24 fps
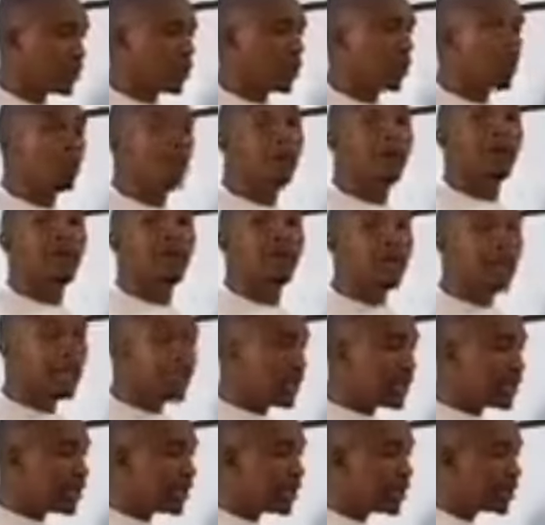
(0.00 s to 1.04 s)
we
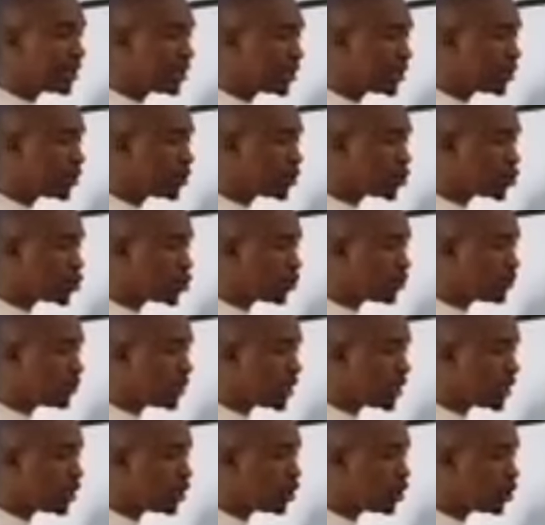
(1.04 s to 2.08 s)
need to be
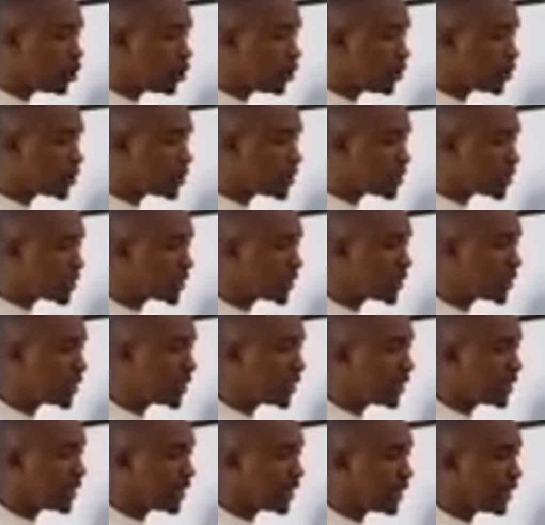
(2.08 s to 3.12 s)
not
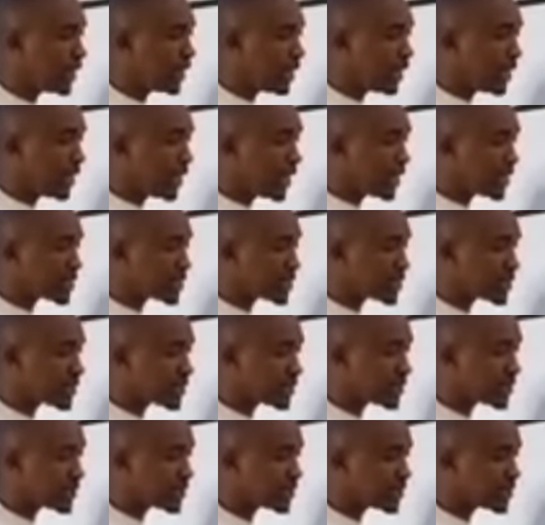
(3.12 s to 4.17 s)
less